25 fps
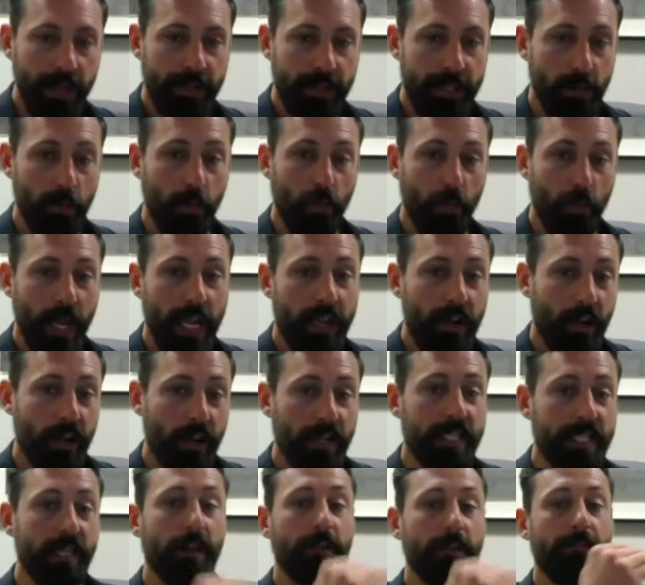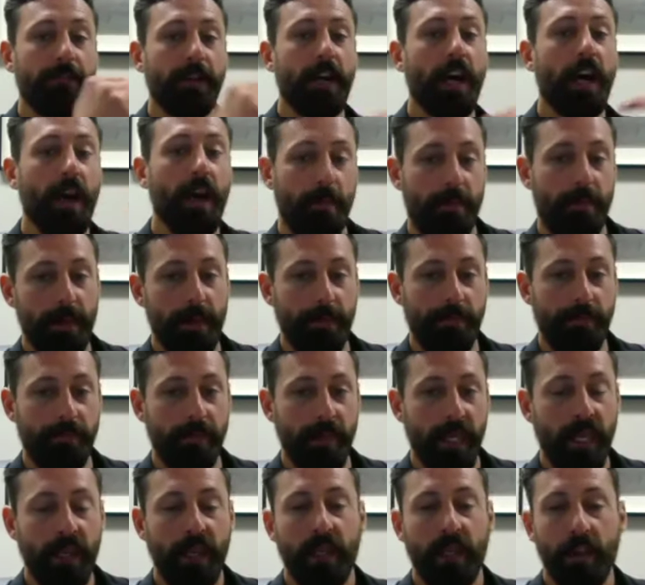to wake ourselves up.
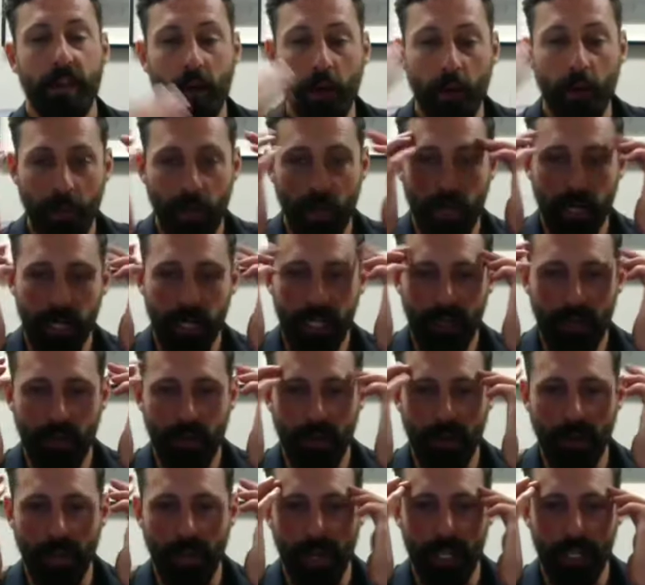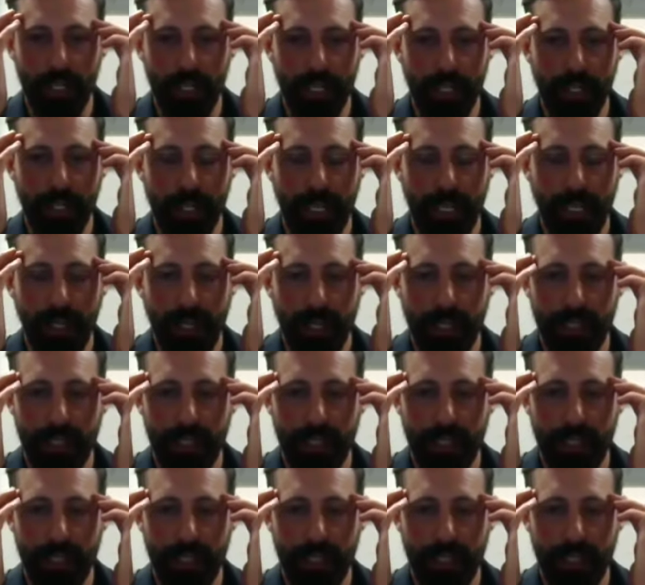And our body neurologically